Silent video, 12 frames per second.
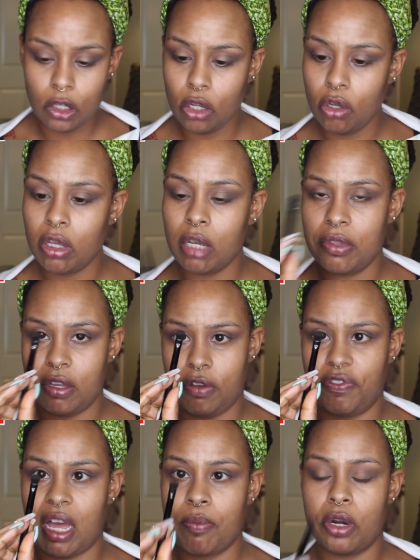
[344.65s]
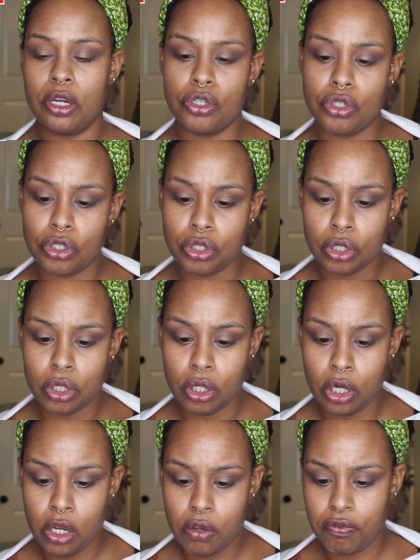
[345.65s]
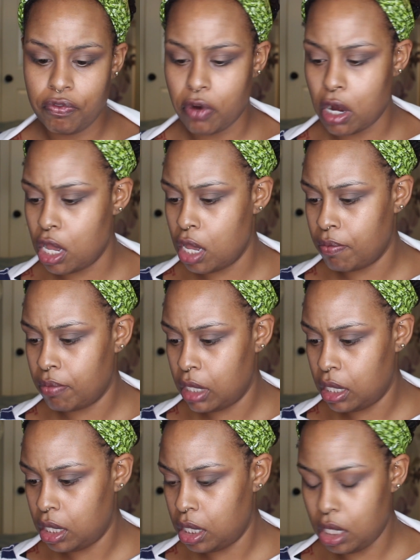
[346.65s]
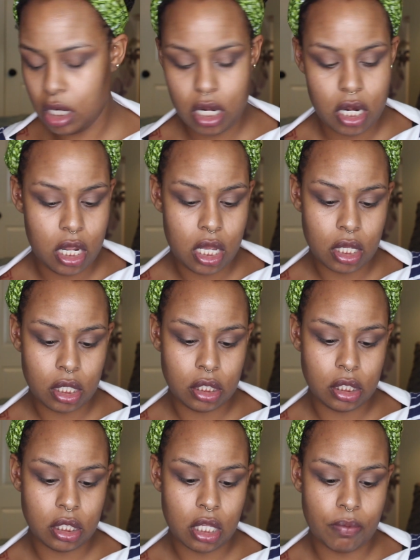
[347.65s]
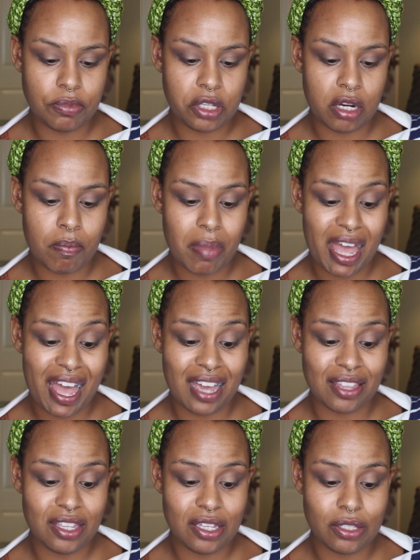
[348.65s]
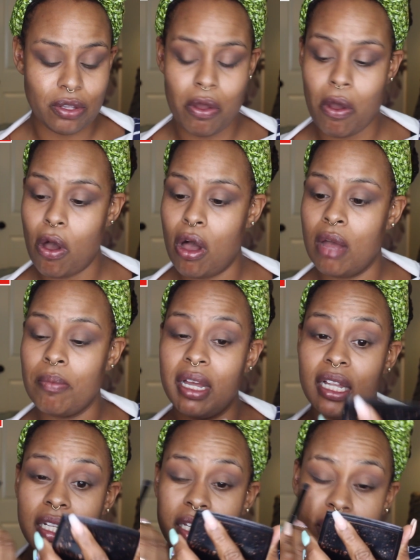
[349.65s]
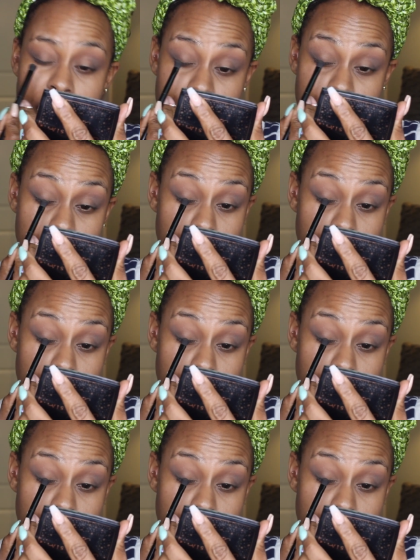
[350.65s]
Going in with a flat brush from NYX. I'm just going to pack this on my lid.